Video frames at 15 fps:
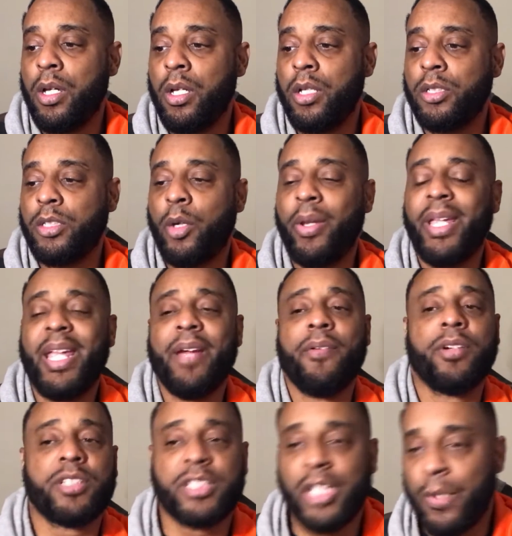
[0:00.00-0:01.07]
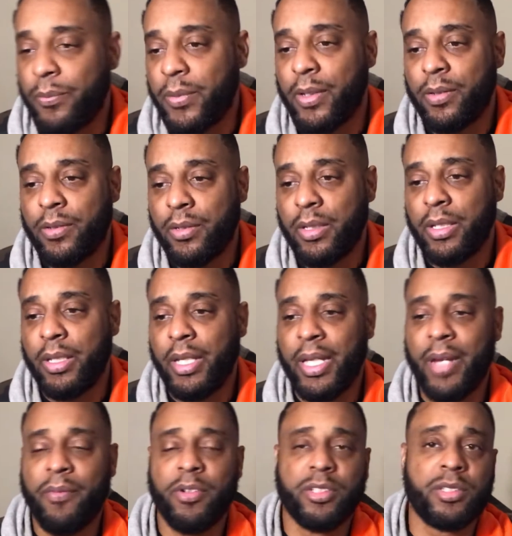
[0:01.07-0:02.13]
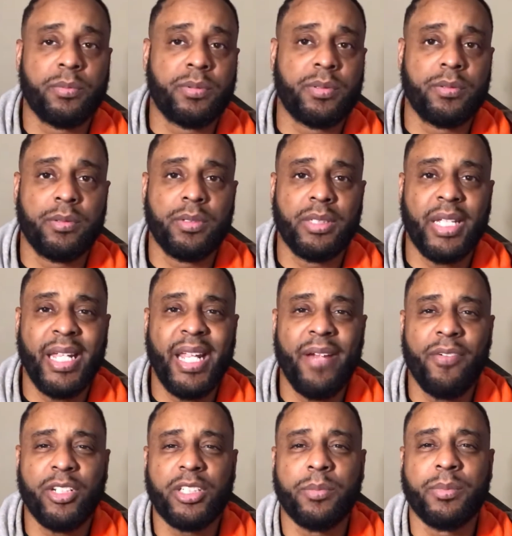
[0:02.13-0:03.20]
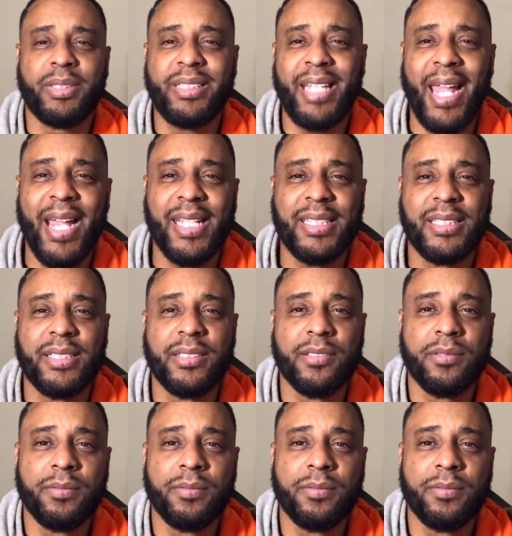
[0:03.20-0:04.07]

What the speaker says: So he give her something. He give her some sex.